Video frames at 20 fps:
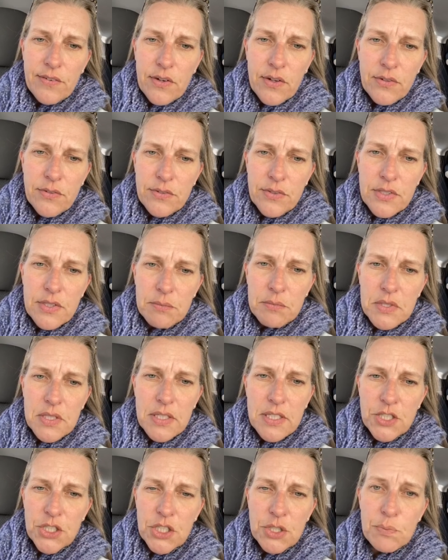some
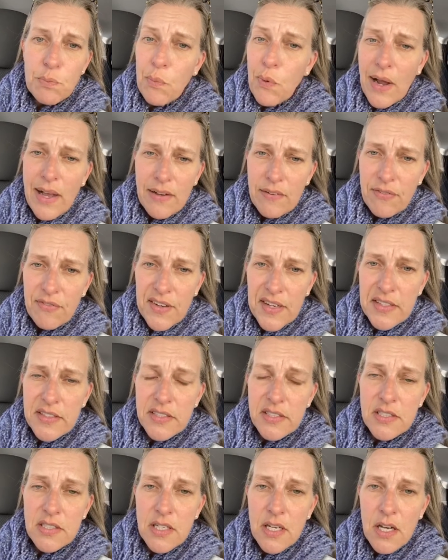delicious
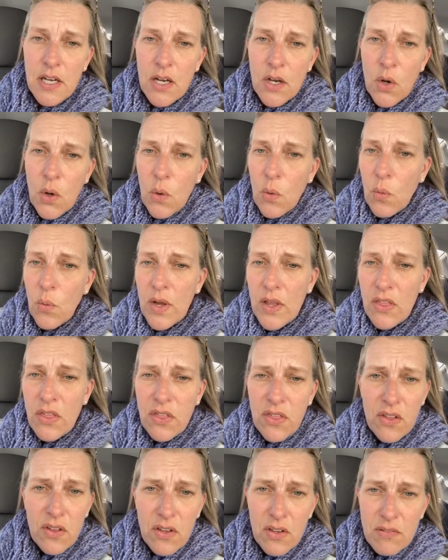breakfast with
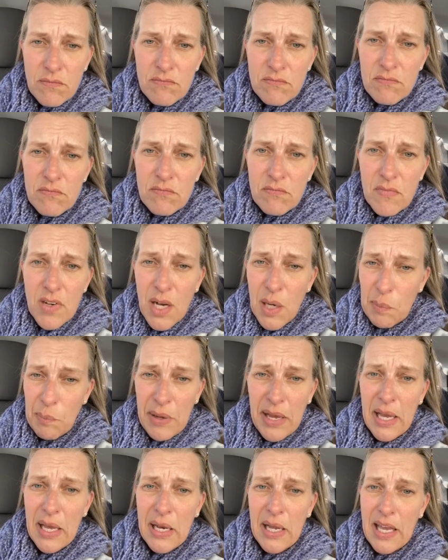a
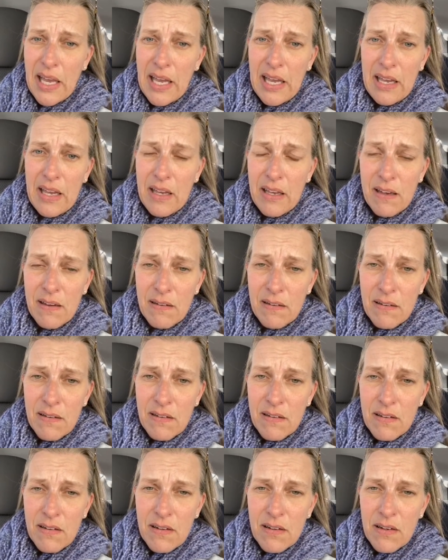pancake,
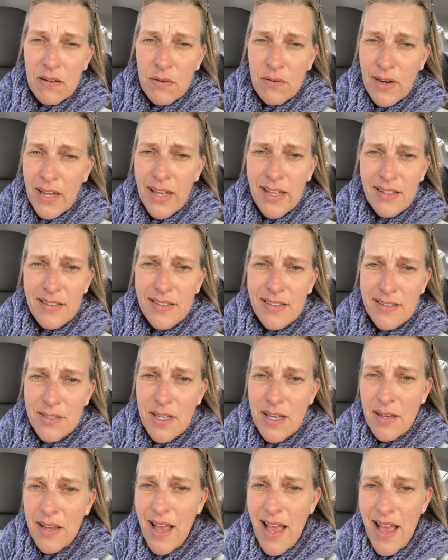right? There's
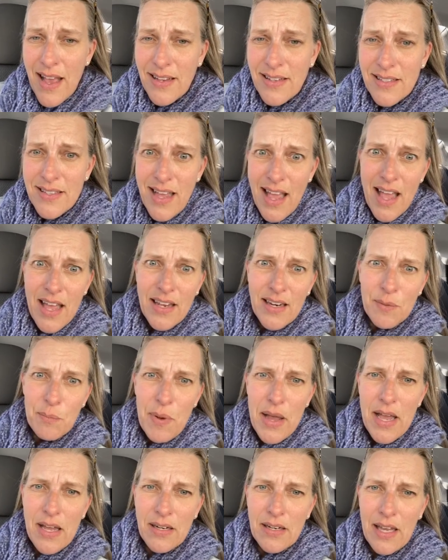eggs and a
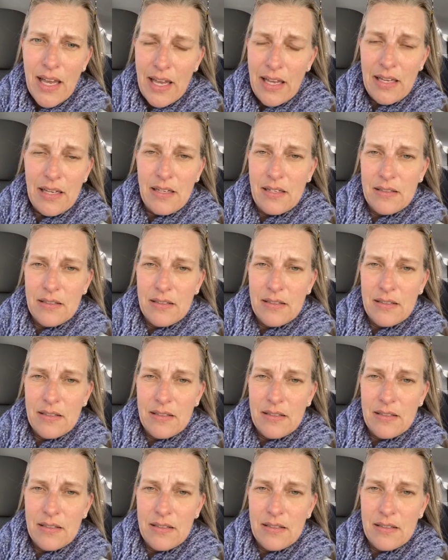pancake,